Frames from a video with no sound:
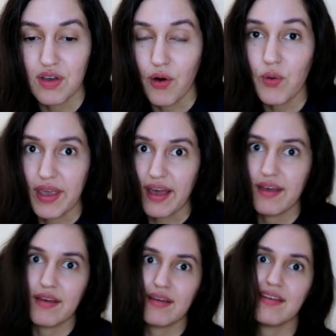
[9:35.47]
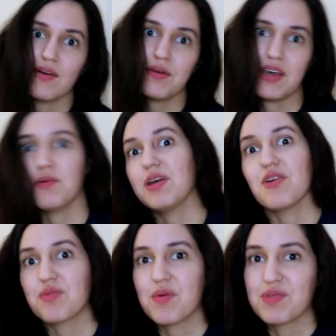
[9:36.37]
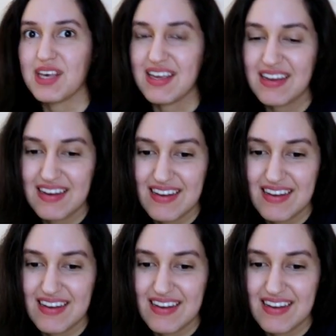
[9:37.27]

Oh yeah, we all remember that.